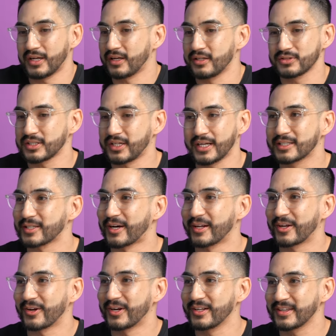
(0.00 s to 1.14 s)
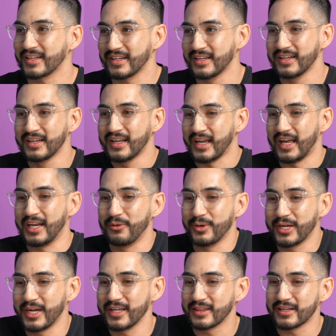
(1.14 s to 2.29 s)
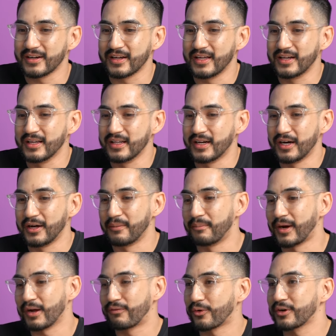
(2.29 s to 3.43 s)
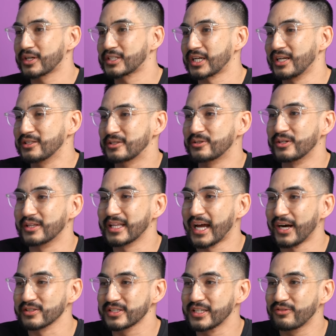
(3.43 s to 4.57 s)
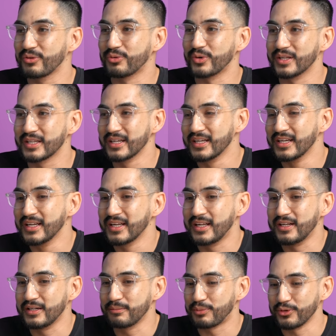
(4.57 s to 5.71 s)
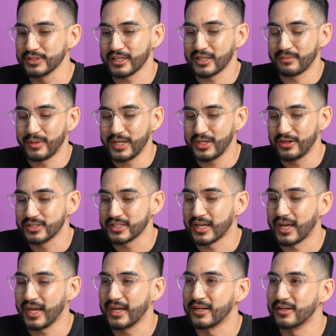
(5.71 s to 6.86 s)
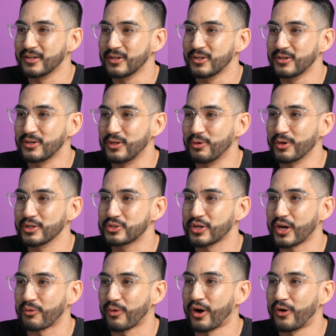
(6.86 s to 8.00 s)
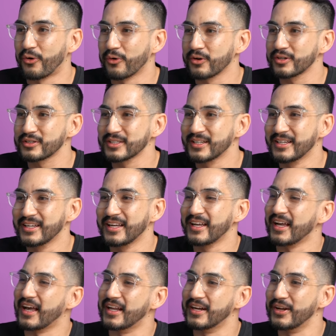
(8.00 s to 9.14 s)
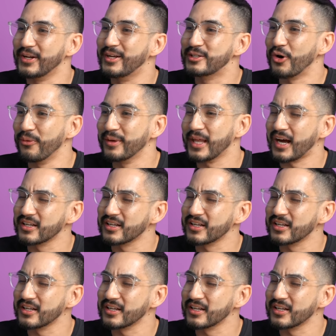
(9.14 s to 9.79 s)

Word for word: It yeah. wasn't exotic or anything. And then we get there and then uh, my foreign exchange student that I was living with, he pulls out the menu. He's like, hey, do you want to try raw horse? And then he told me that.